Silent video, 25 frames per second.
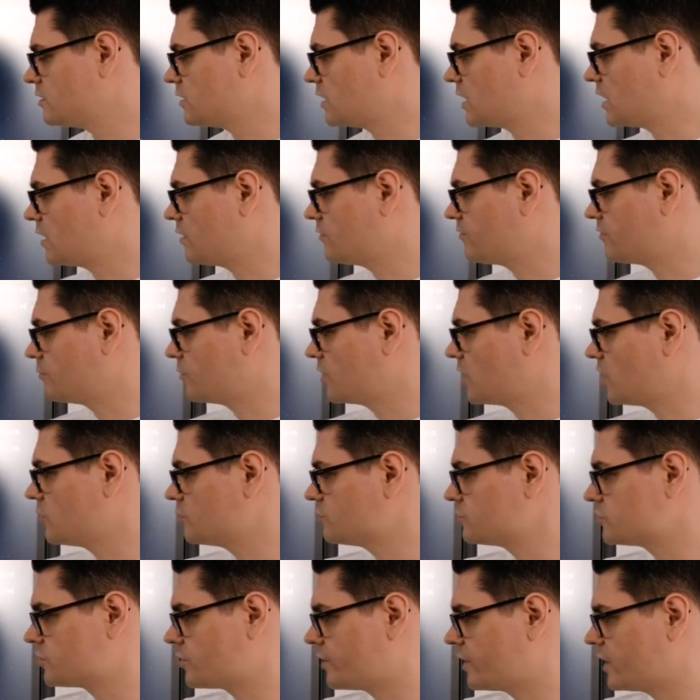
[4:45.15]
Then from the
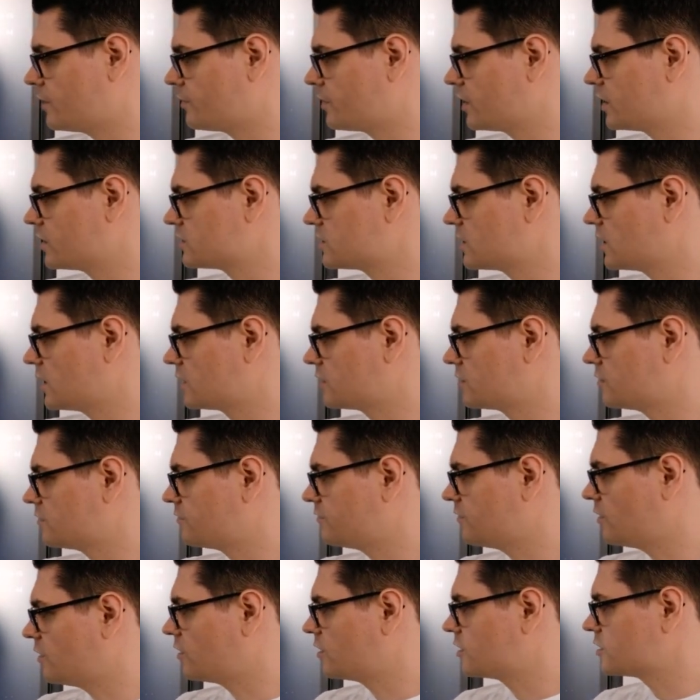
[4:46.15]
home screen I'm going to select
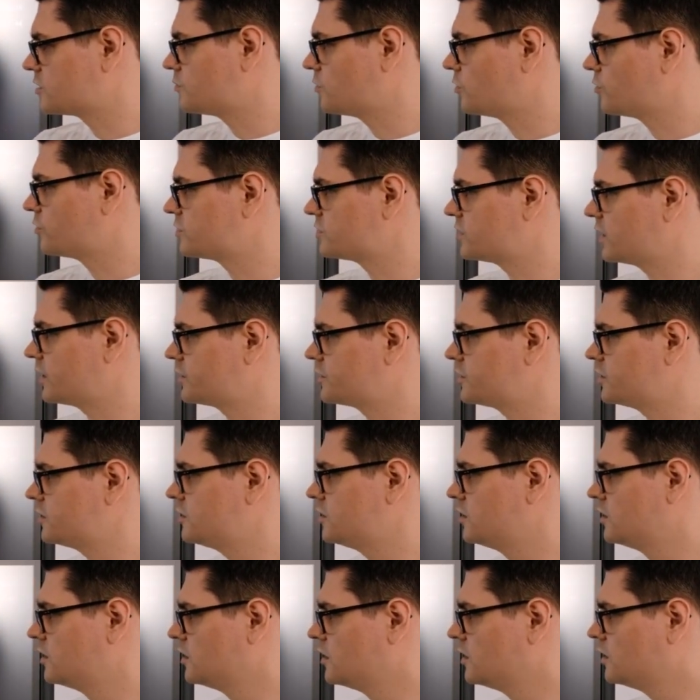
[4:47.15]
the File Explorer
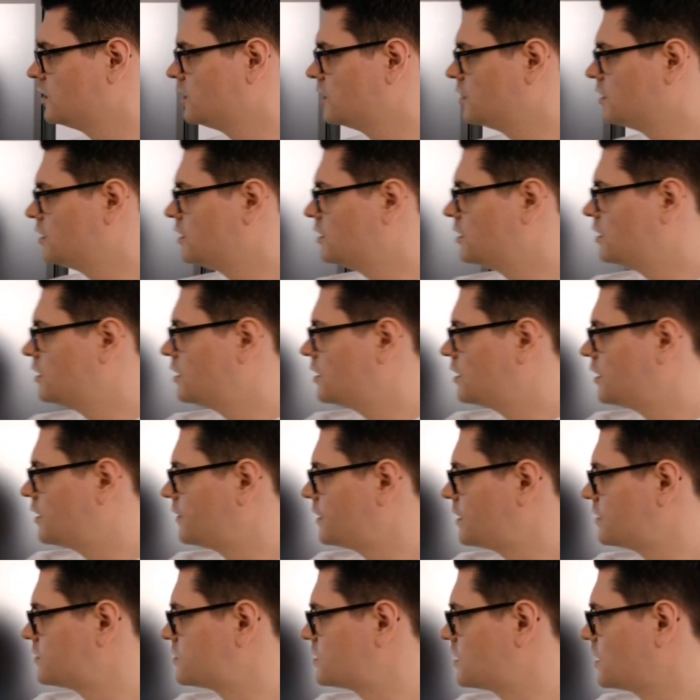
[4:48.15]
section,
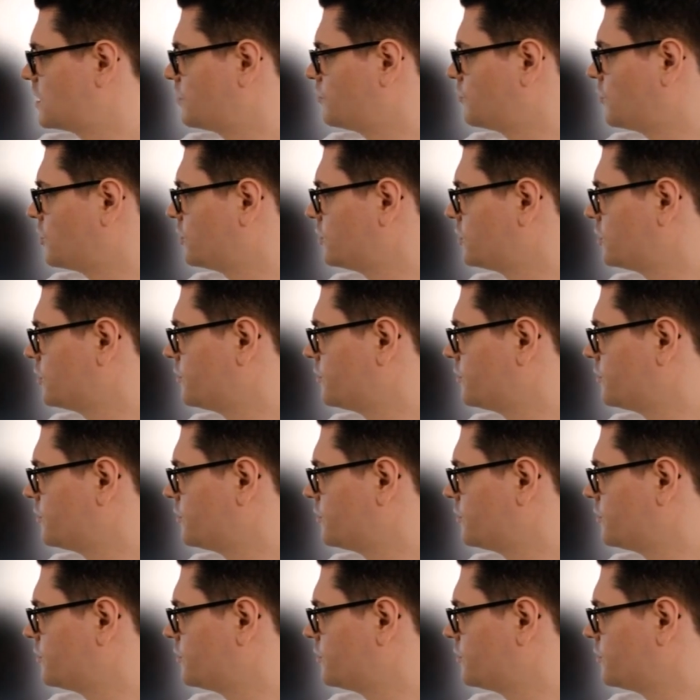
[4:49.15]
and then select my